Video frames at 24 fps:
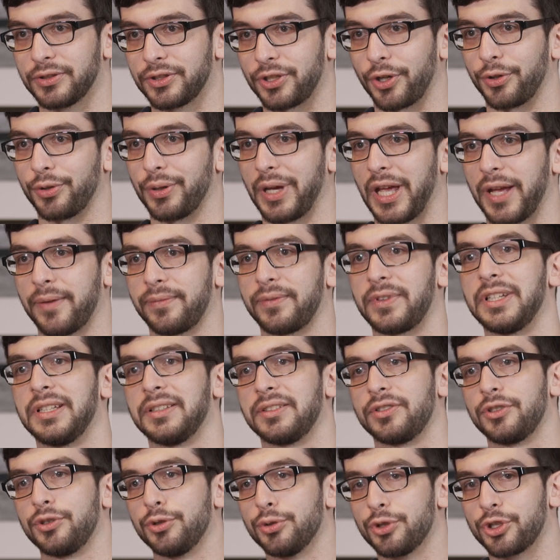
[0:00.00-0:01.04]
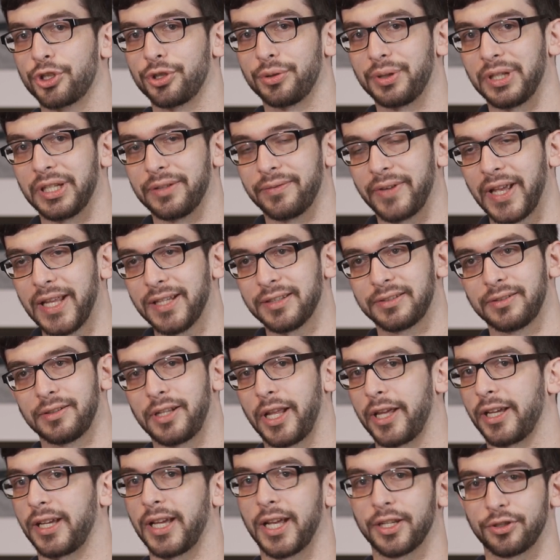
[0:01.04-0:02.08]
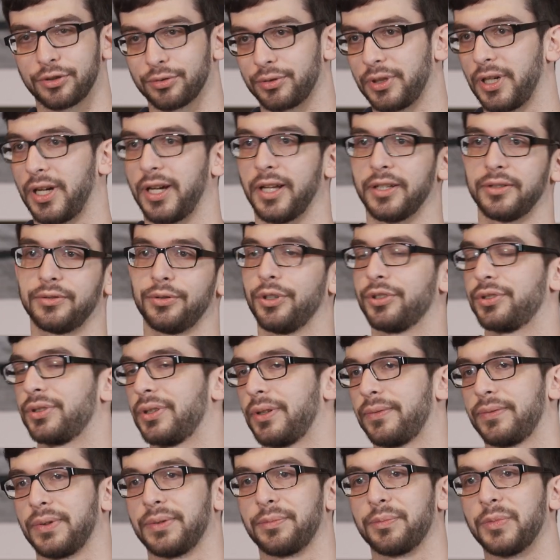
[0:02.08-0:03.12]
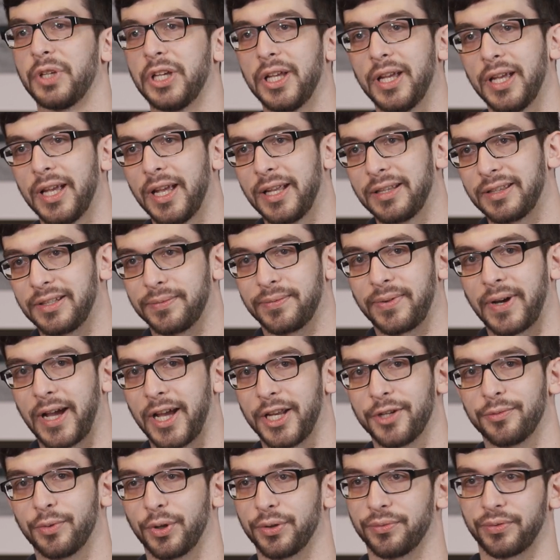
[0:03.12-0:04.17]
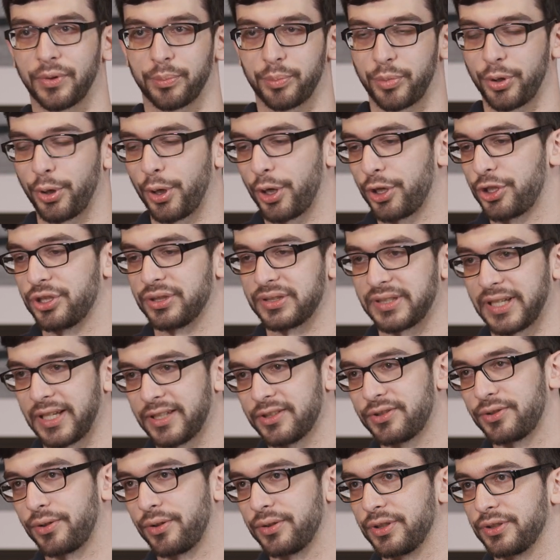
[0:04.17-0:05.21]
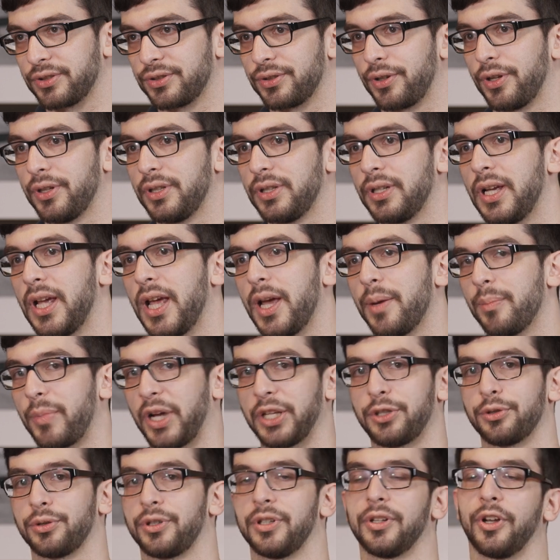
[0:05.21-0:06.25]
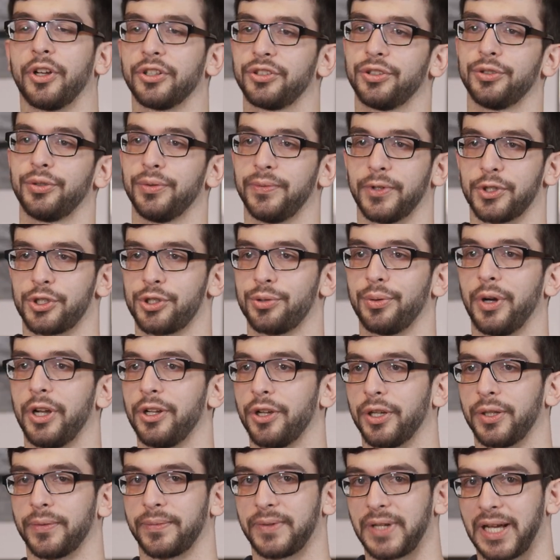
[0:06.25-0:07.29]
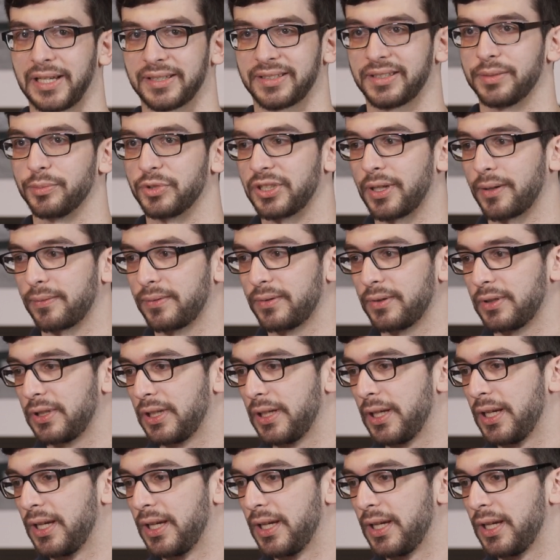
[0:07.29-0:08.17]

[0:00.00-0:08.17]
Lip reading: So you have these usual events like add to cart. You also have a defined one for purchase and so on and so on. But you can also do for sure a lot of custom stuff.